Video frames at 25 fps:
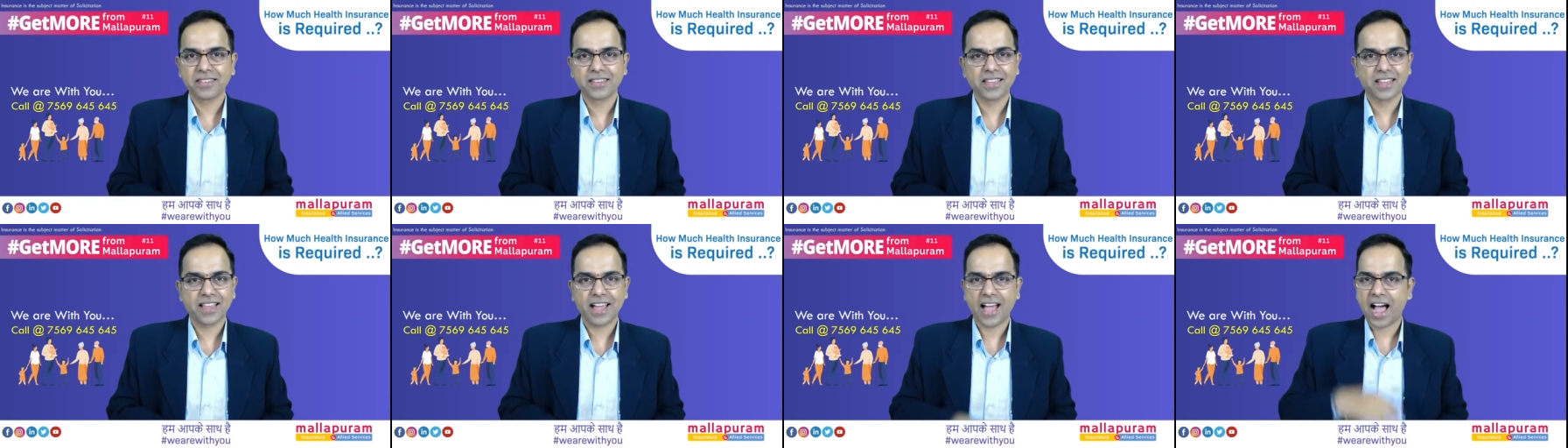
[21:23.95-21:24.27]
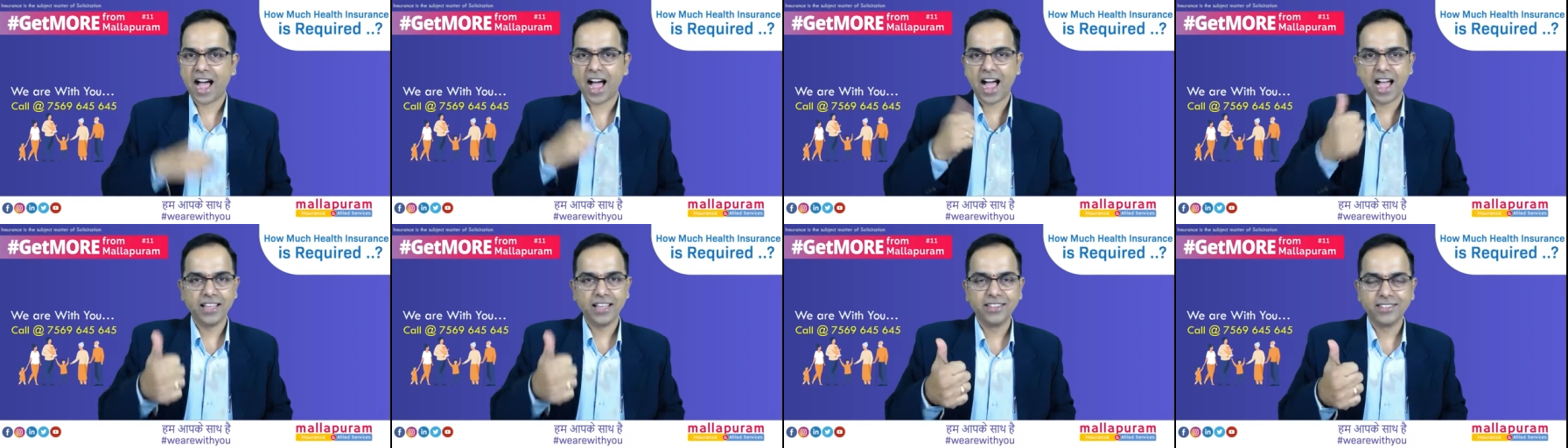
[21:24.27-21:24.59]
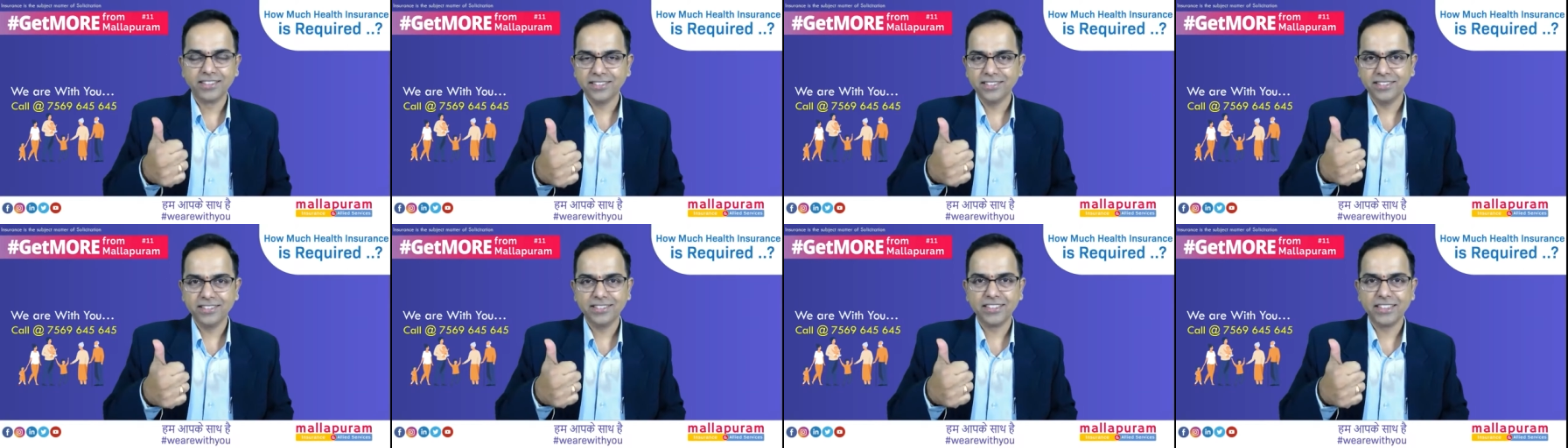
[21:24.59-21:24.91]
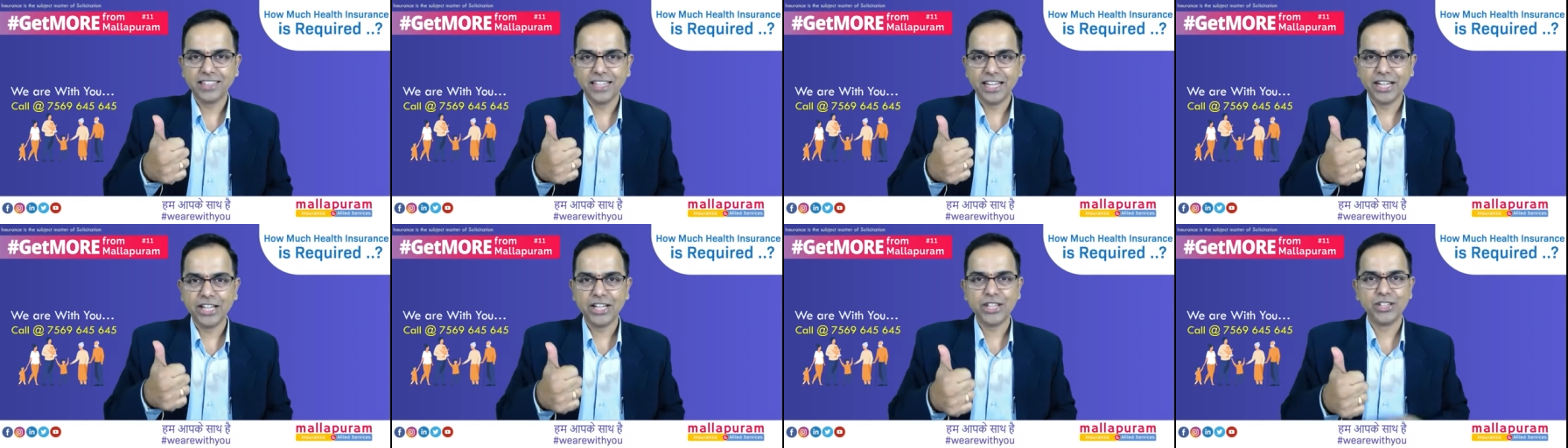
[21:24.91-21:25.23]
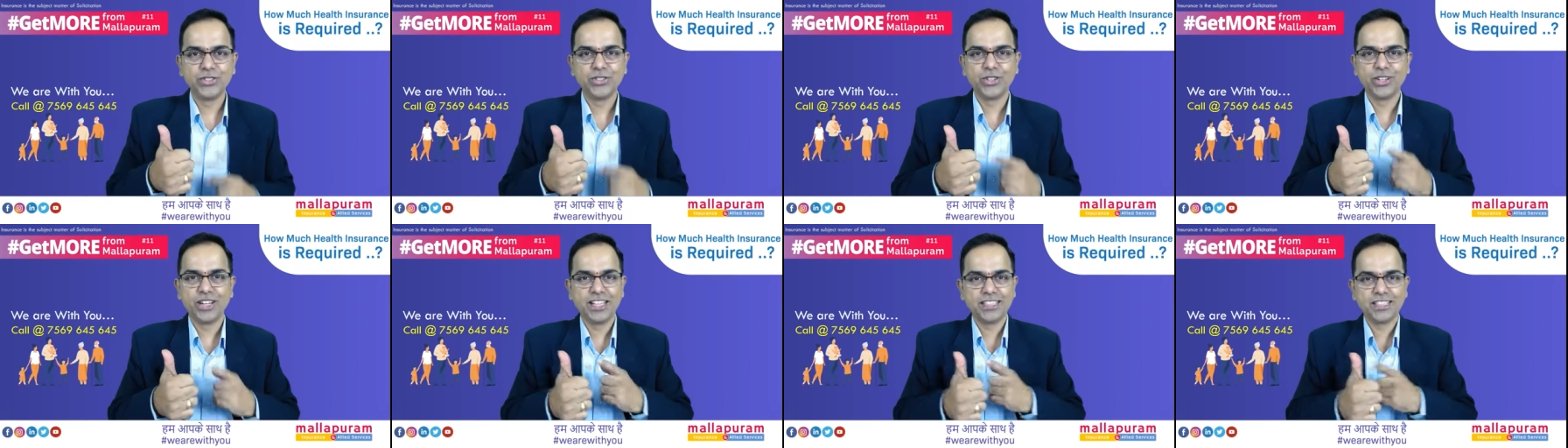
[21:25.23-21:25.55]
Either it is your
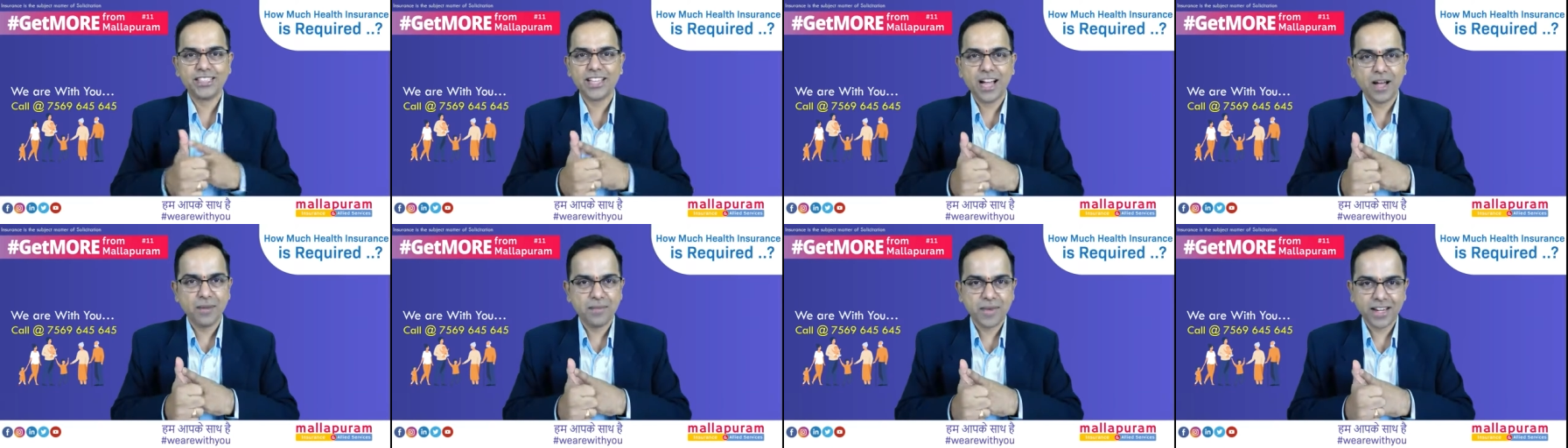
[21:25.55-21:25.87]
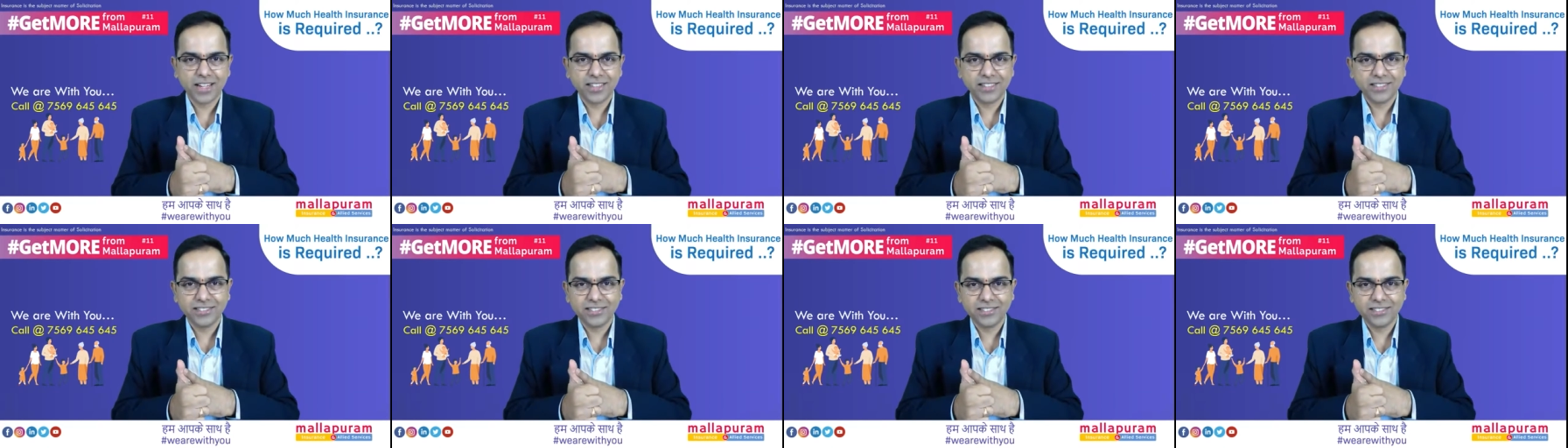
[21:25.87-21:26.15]
HR manager